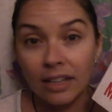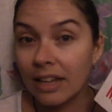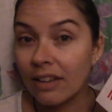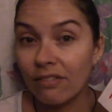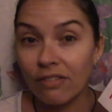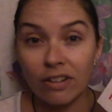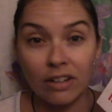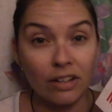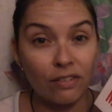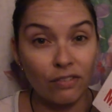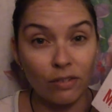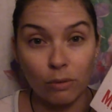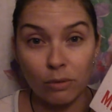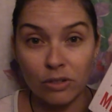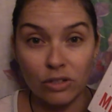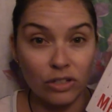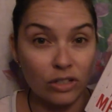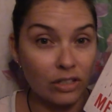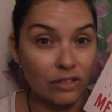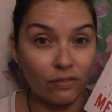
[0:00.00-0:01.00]
even if it
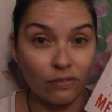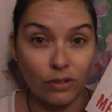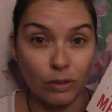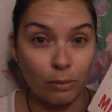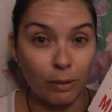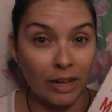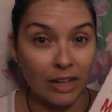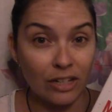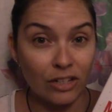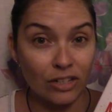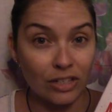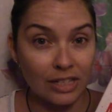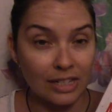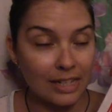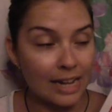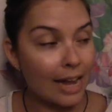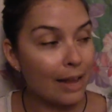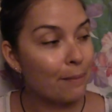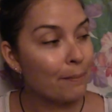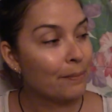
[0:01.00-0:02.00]
was just a few pages a
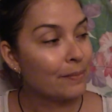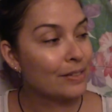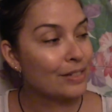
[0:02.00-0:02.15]
day.